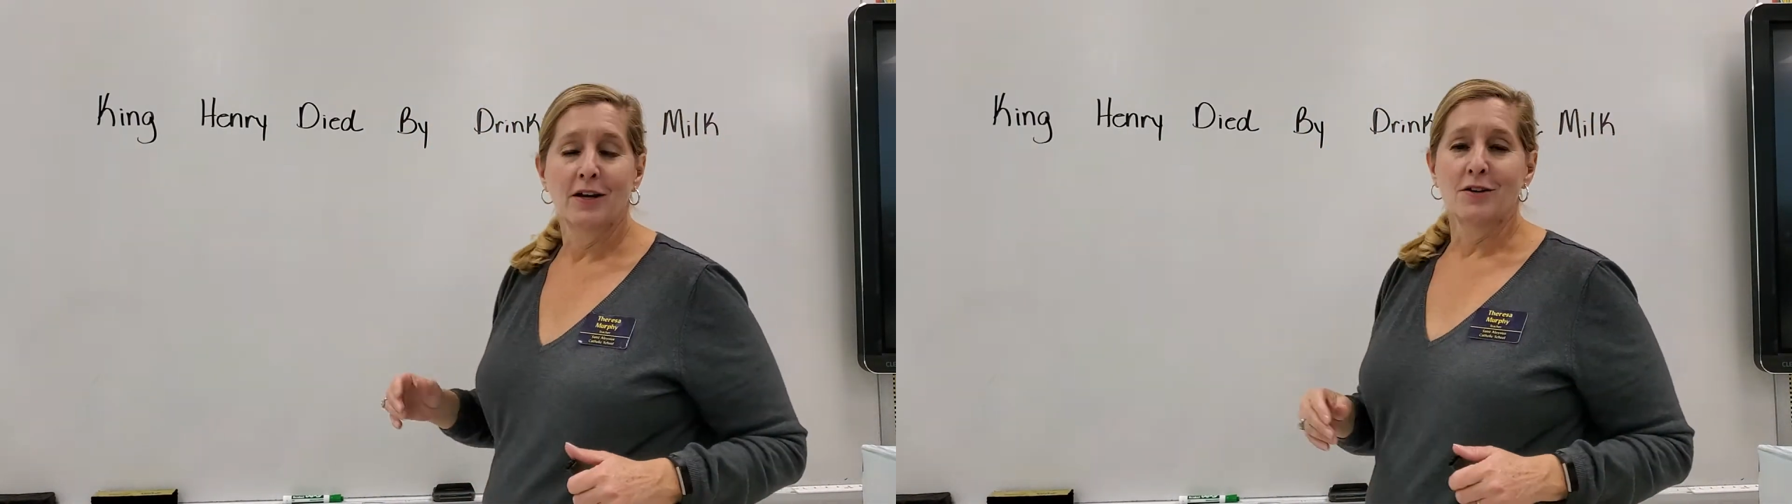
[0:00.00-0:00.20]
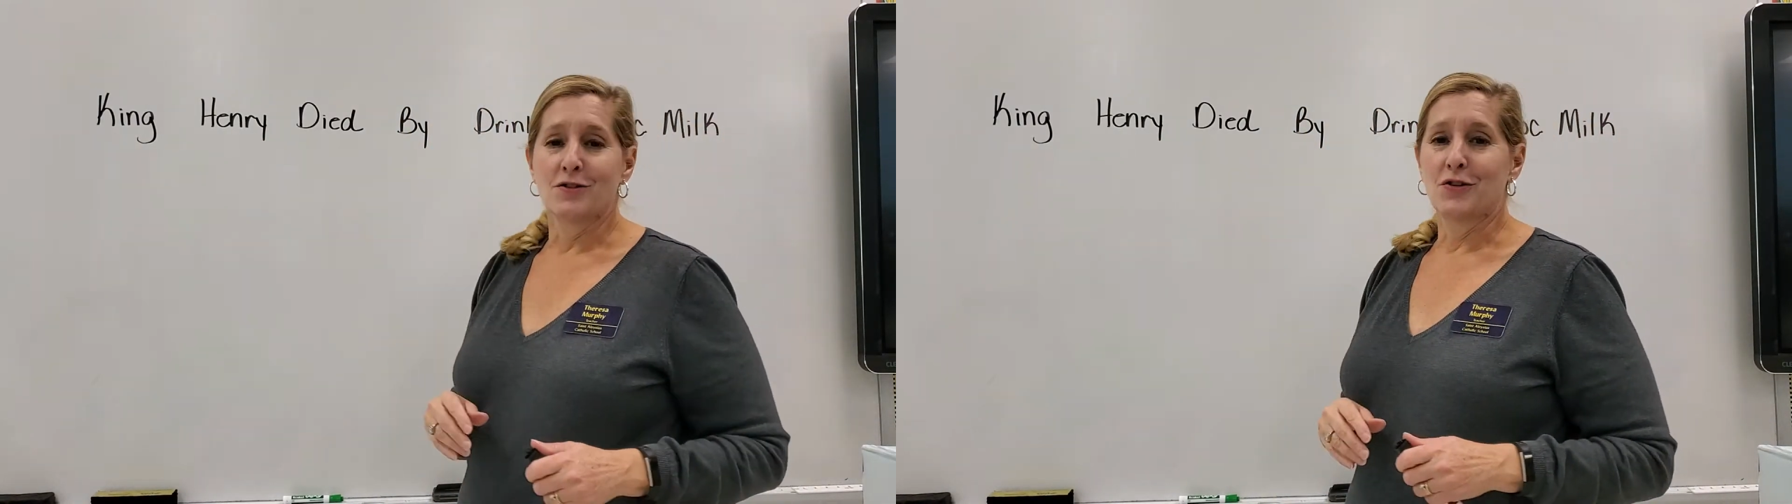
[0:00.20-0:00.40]

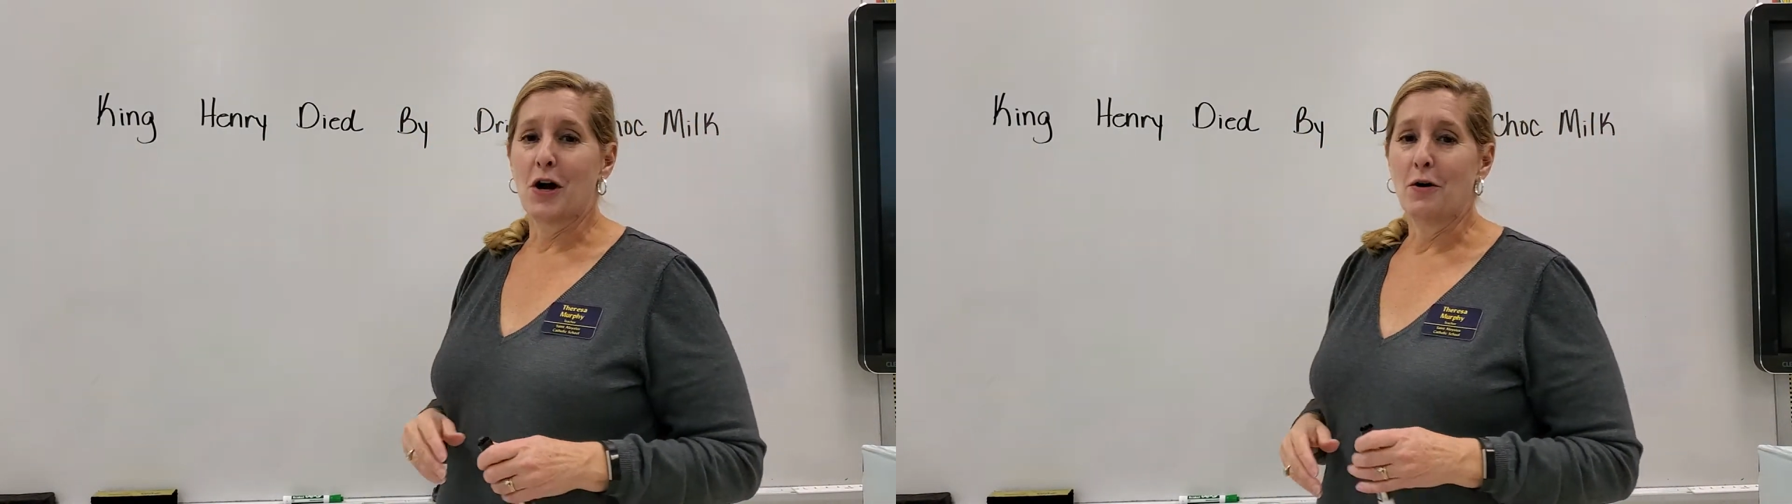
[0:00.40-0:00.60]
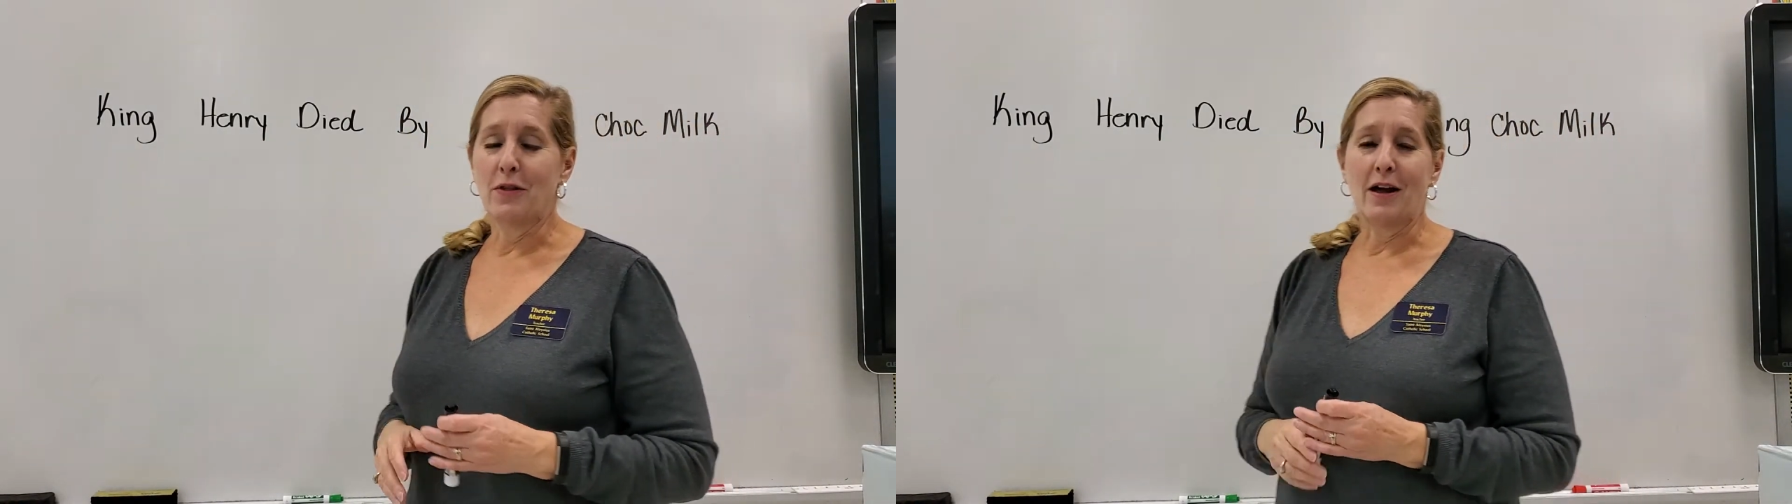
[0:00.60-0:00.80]

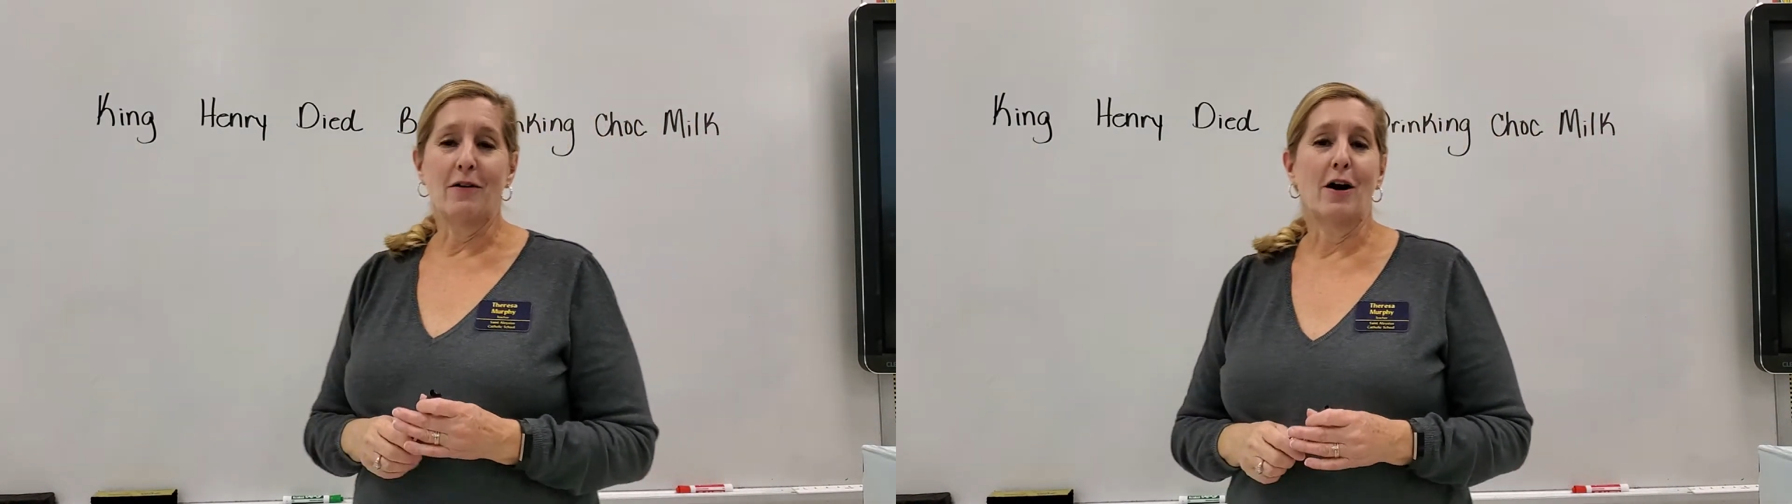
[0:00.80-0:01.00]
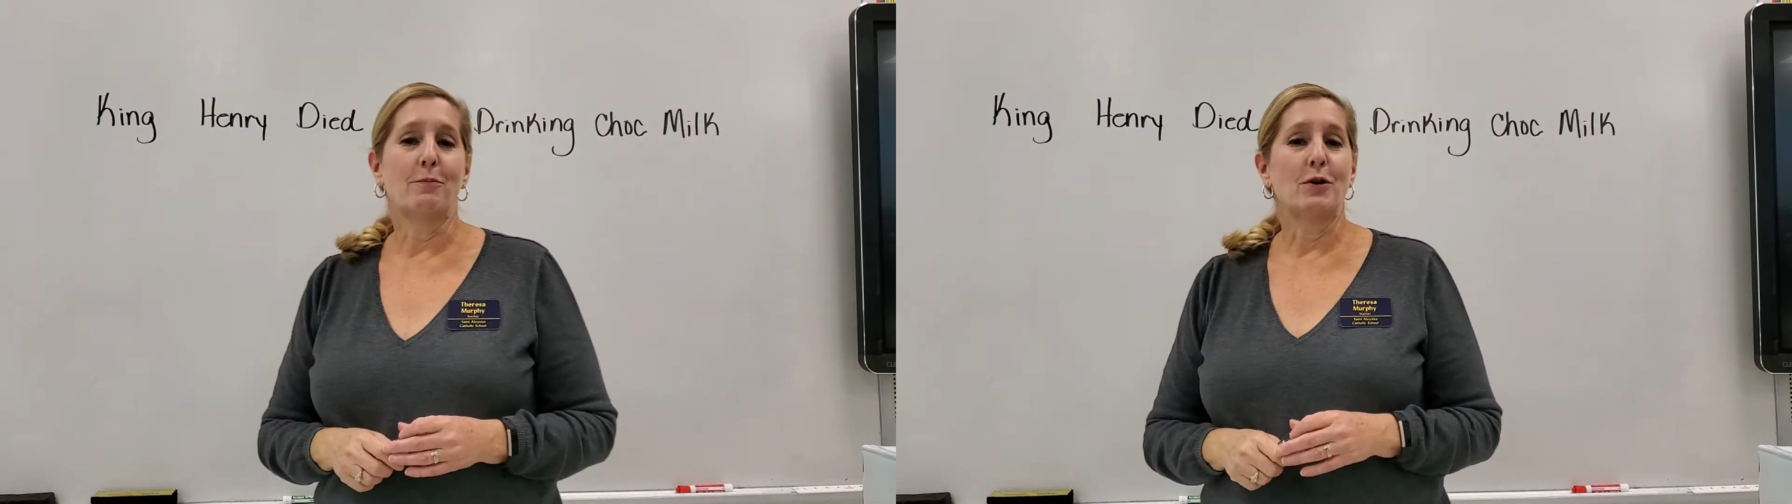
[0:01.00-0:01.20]
So that'll
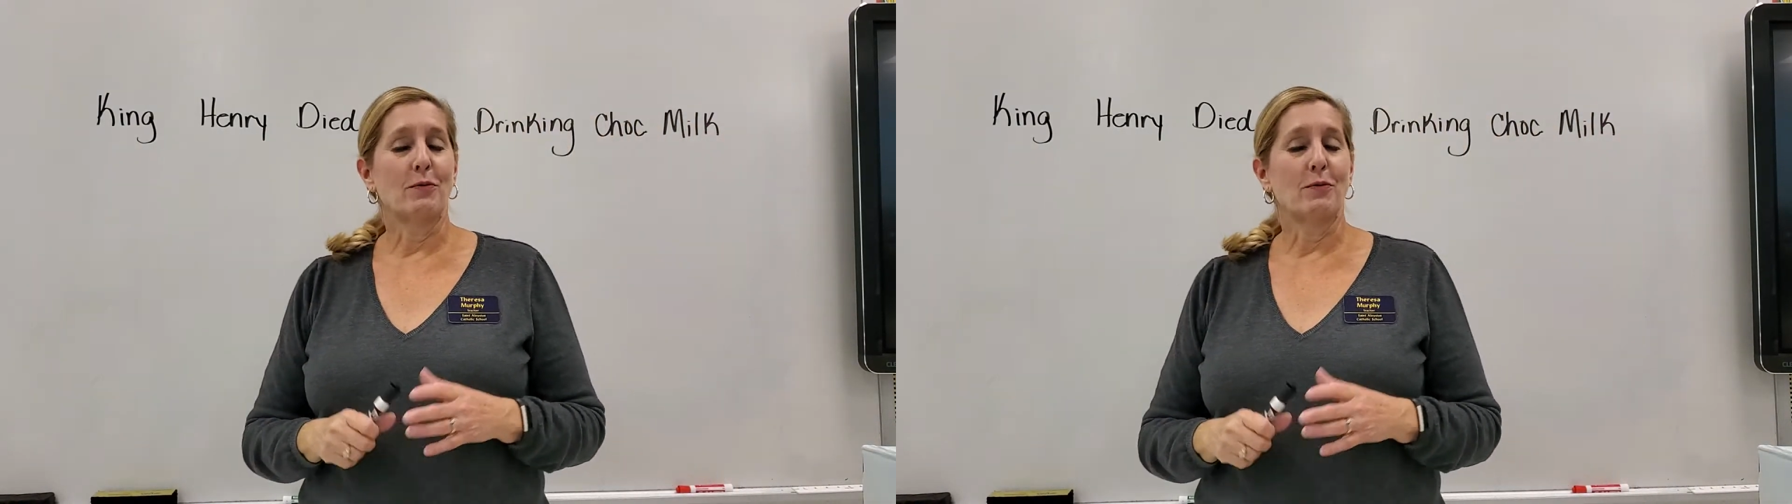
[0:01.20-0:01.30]
help you